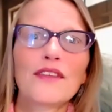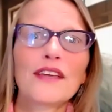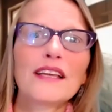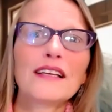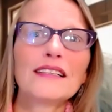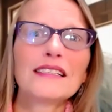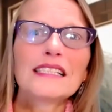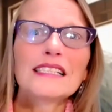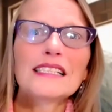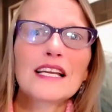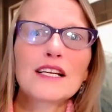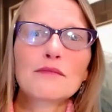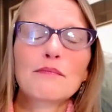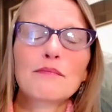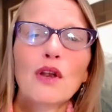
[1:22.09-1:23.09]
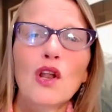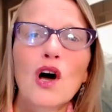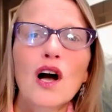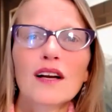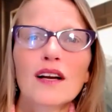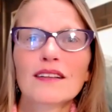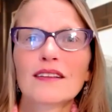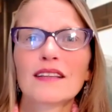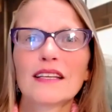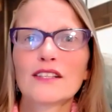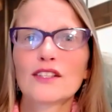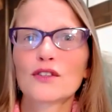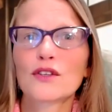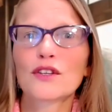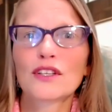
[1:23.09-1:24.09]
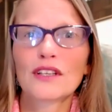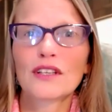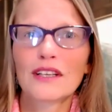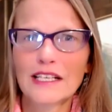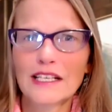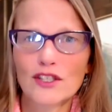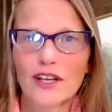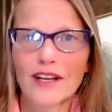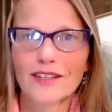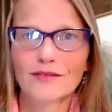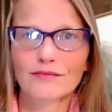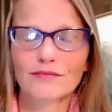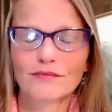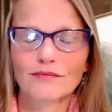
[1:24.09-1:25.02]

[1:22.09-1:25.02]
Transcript: things that block the circulation.